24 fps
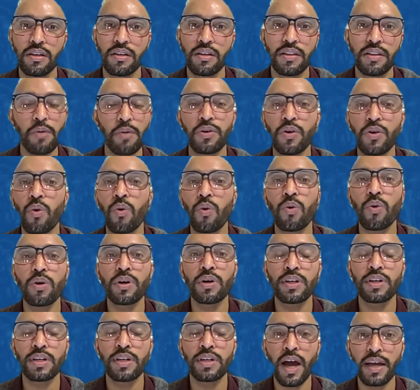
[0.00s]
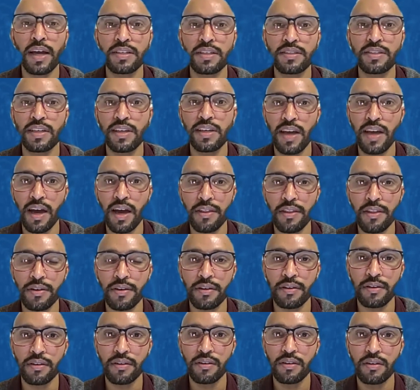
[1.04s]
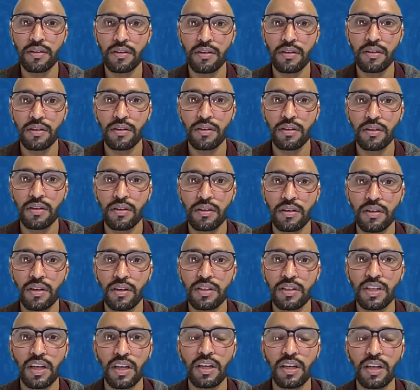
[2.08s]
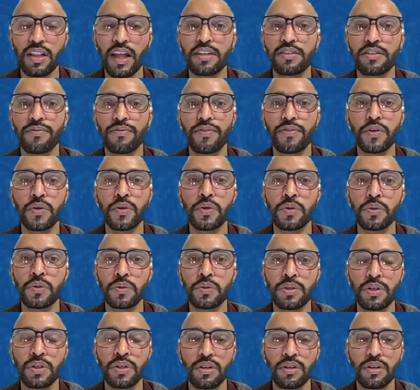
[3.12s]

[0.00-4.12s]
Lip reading: They would organize together to collect food